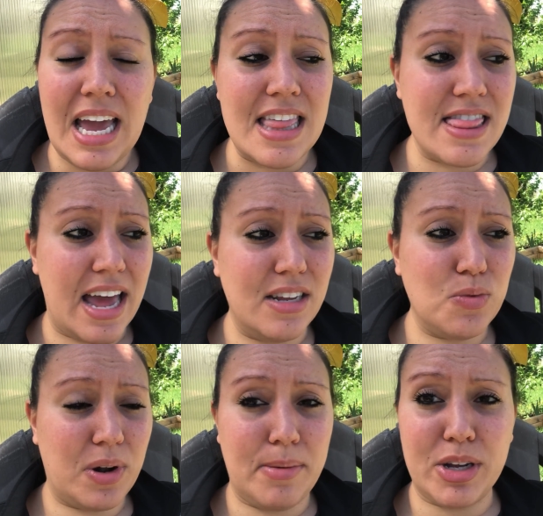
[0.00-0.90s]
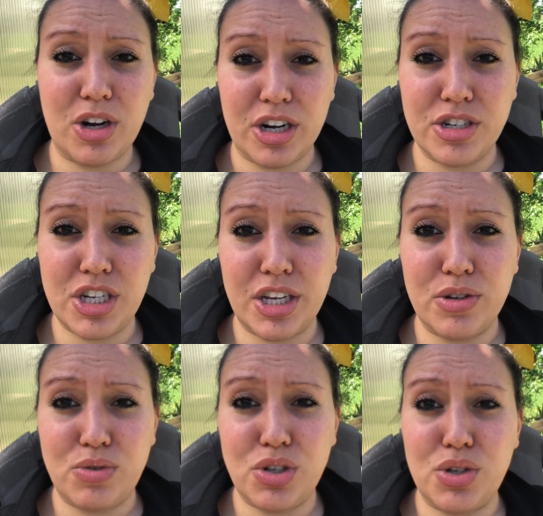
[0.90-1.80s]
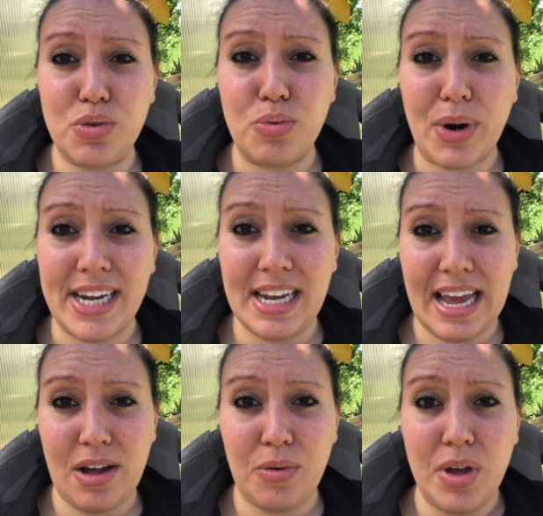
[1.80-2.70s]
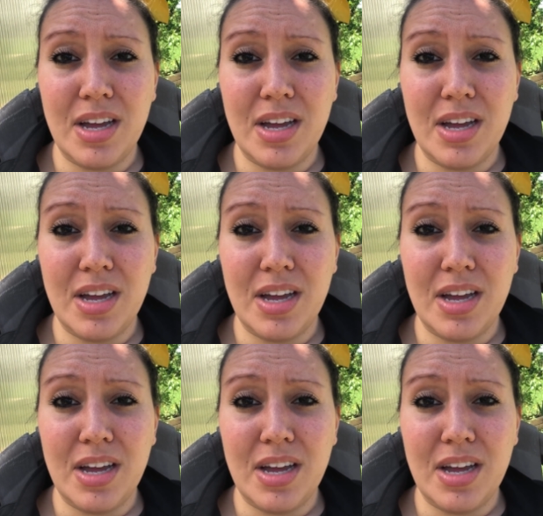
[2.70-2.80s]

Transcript: And that is what I'm encouraging you to do right now.